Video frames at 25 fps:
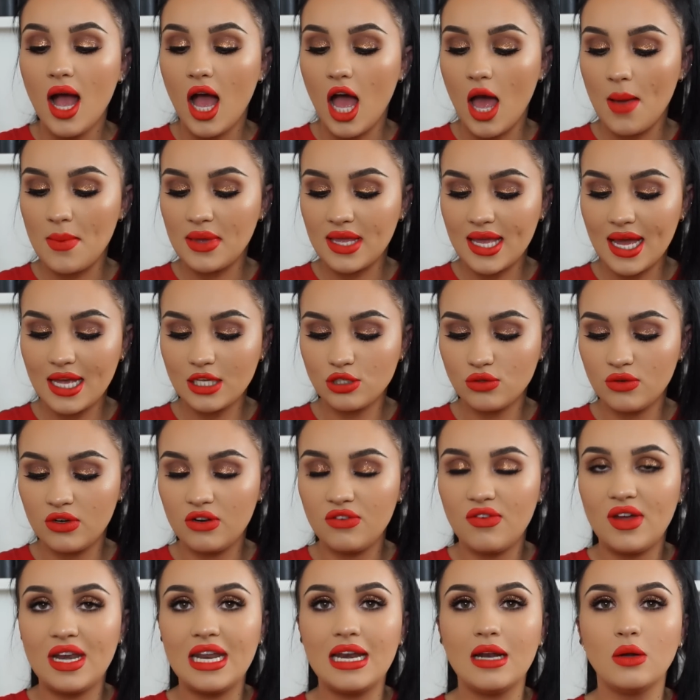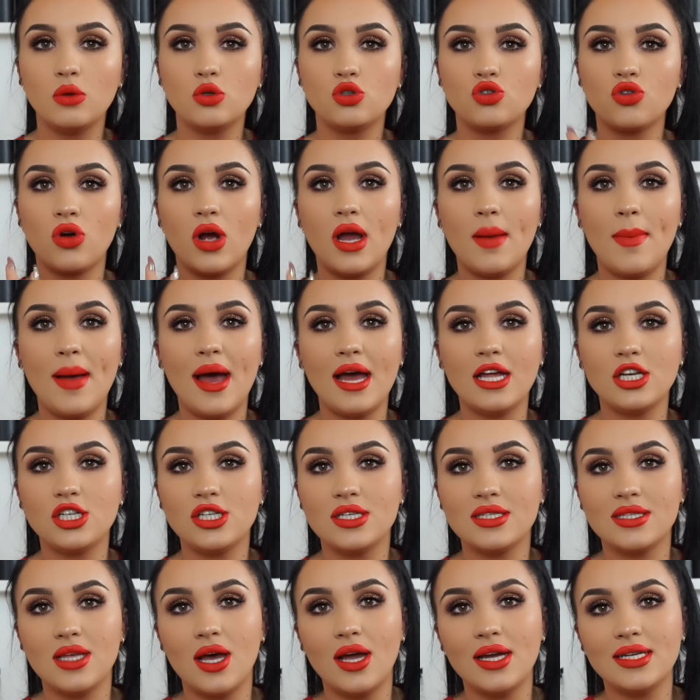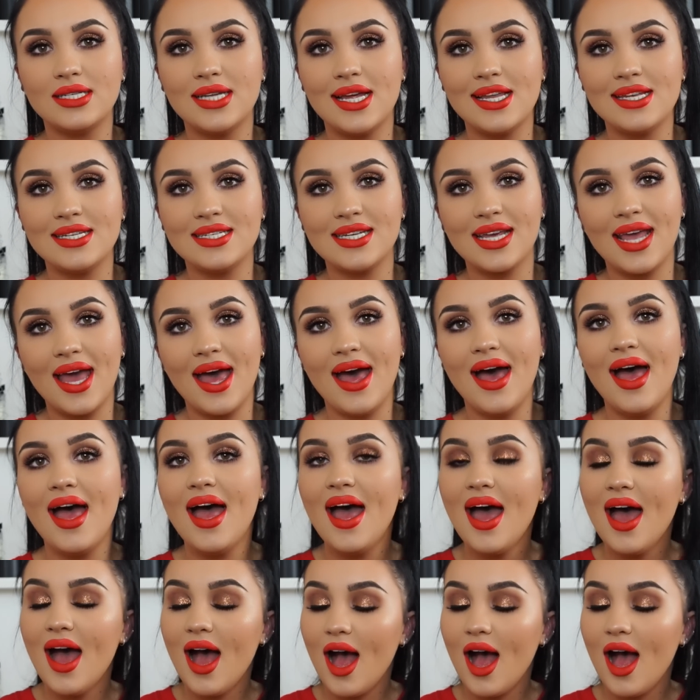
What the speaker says: and gets rid of any little dry patches that I tend to get.